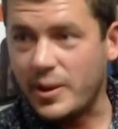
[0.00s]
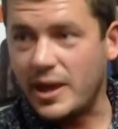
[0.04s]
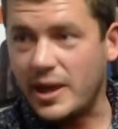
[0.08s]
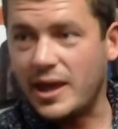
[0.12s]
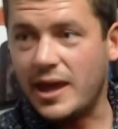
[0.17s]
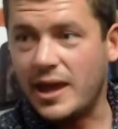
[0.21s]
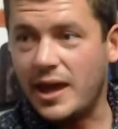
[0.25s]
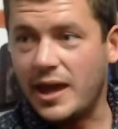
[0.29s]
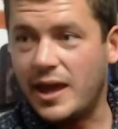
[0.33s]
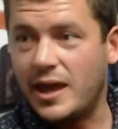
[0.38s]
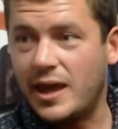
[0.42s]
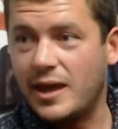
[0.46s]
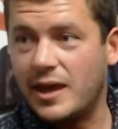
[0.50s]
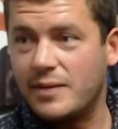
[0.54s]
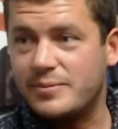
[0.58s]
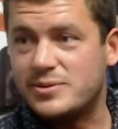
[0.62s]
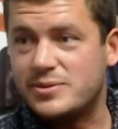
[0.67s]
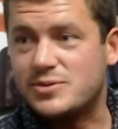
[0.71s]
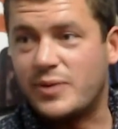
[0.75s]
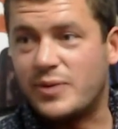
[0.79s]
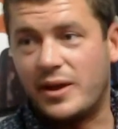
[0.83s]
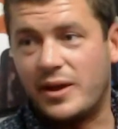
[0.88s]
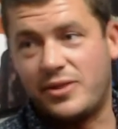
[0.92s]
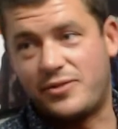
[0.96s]
be here
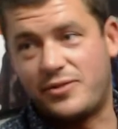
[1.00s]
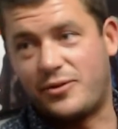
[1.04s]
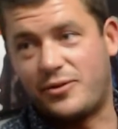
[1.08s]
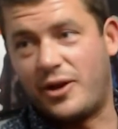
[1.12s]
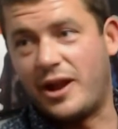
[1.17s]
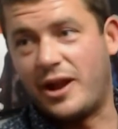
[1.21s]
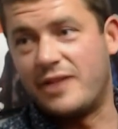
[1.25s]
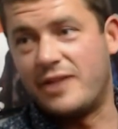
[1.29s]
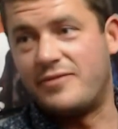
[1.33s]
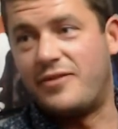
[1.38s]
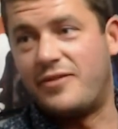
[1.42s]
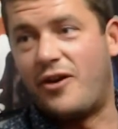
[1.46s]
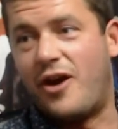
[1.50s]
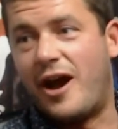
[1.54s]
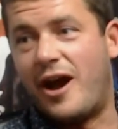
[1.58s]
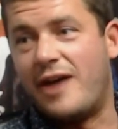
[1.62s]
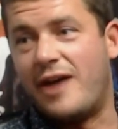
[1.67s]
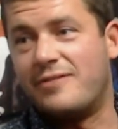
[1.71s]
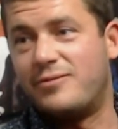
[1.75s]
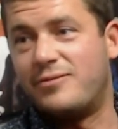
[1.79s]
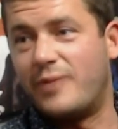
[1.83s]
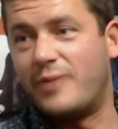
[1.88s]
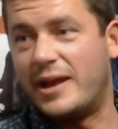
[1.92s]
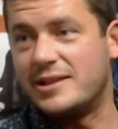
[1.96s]
between 3 and
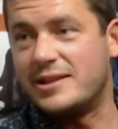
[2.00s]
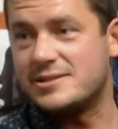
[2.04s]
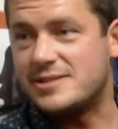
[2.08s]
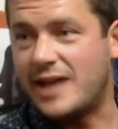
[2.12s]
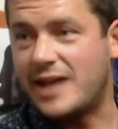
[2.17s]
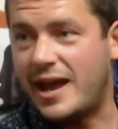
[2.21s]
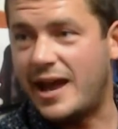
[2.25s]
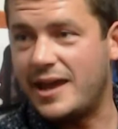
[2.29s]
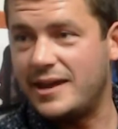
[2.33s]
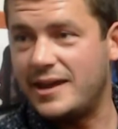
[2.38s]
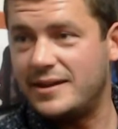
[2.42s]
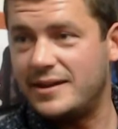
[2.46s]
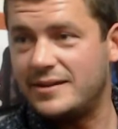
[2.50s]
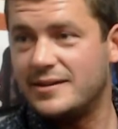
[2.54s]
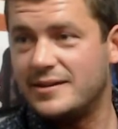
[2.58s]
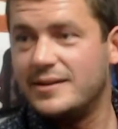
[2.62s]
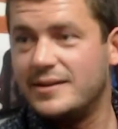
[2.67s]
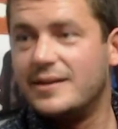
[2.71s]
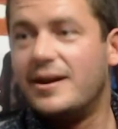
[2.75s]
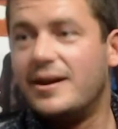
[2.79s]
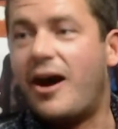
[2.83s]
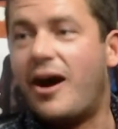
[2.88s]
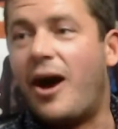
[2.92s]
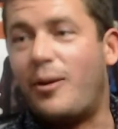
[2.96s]
5 Wednesday.
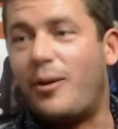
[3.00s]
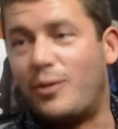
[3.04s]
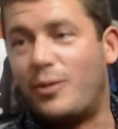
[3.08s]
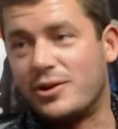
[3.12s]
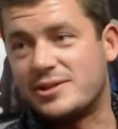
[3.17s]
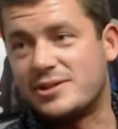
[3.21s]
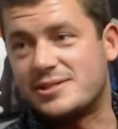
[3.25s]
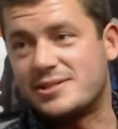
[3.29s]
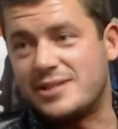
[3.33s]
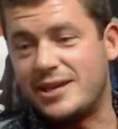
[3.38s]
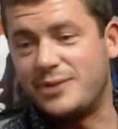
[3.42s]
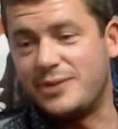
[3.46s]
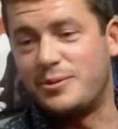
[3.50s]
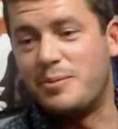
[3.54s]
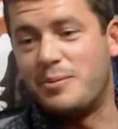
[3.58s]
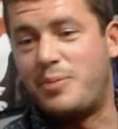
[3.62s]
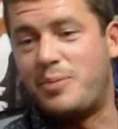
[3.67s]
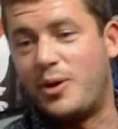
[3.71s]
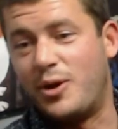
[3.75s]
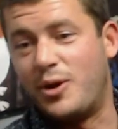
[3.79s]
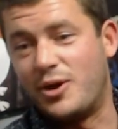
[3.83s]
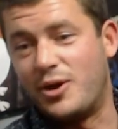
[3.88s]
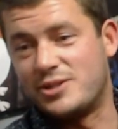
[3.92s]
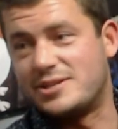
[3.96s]
I want to see you in
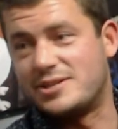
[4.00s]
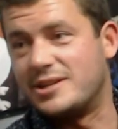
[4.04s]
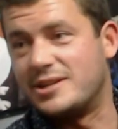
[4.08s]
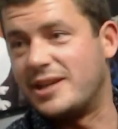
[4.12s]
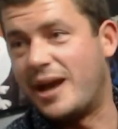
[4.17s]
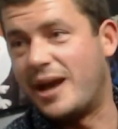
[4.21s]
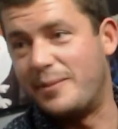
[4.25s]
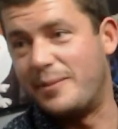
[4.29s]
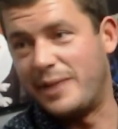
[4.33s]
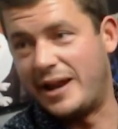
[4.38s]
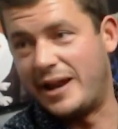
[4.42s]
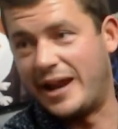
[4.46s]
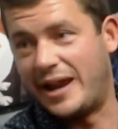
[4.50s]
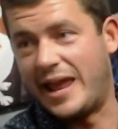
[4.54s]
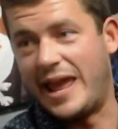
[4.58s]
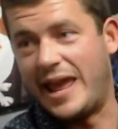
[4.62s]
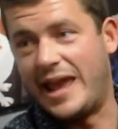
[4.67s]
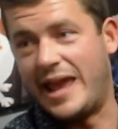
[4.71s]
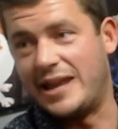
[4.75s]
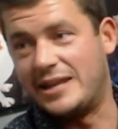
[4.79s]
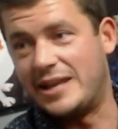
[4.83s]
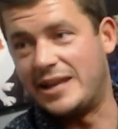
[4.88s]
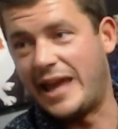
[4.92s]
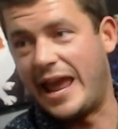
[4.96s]
person. Come in and
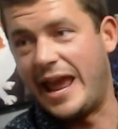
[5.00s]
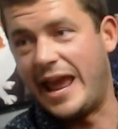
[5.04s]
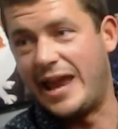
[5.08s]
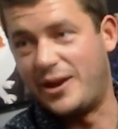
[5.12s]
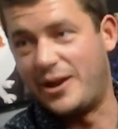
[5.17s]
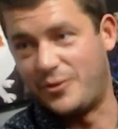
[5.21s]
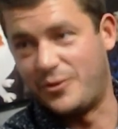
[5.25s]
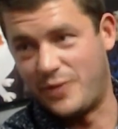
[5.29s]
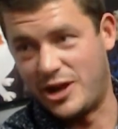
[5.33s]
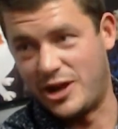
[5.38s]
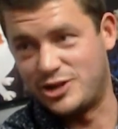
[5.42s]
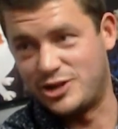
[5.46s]
hand a